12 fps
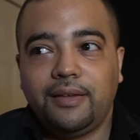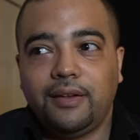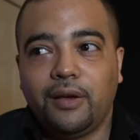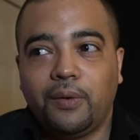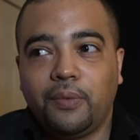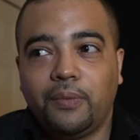you
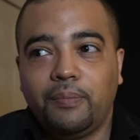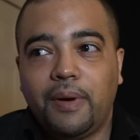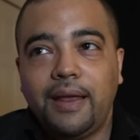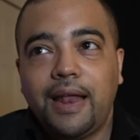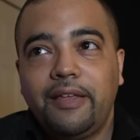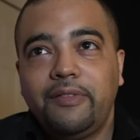know,
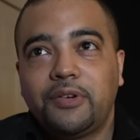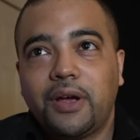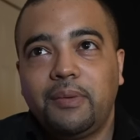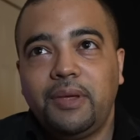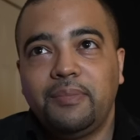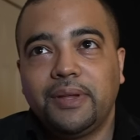might not even
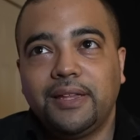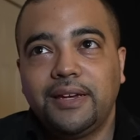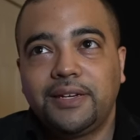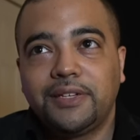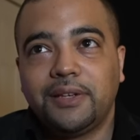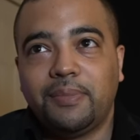try to be
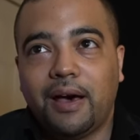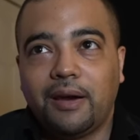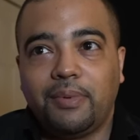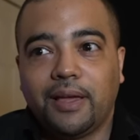malicious about it,